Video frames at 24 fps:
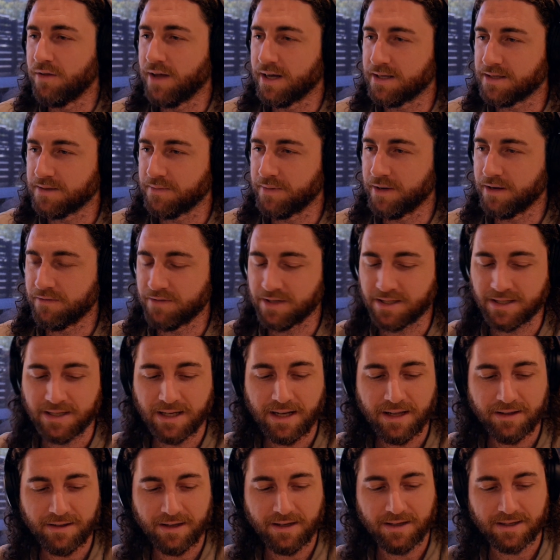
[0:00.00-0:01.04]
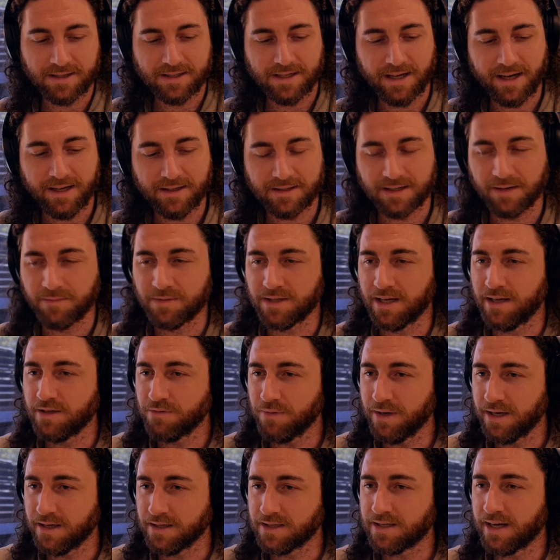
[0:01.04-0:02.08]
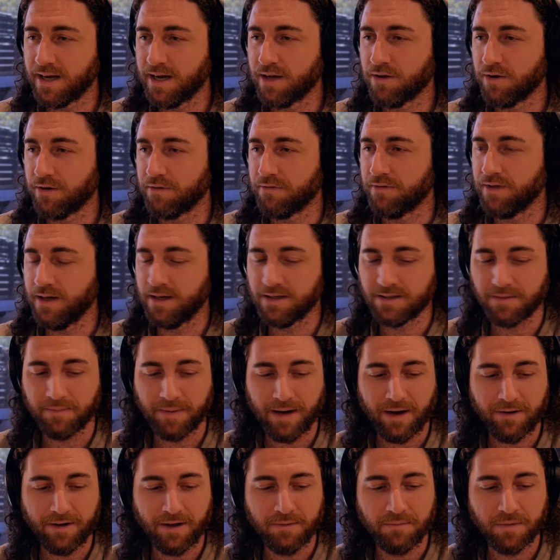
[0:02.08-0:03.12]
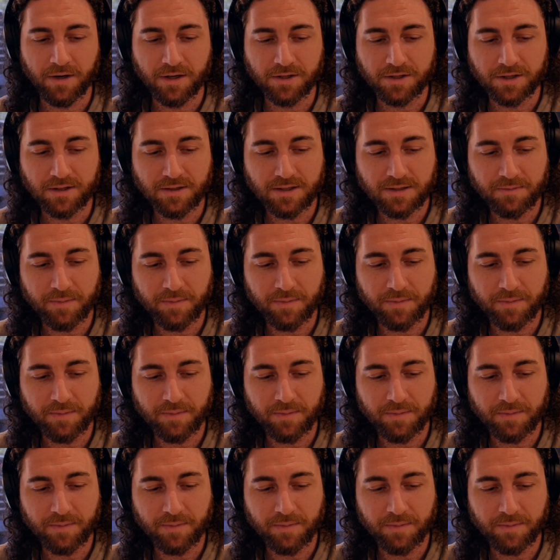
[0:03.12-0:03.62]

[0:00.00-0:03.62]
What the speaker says: that's a bit of a silly thing to say in some sense. We can say a lot of things about emergence,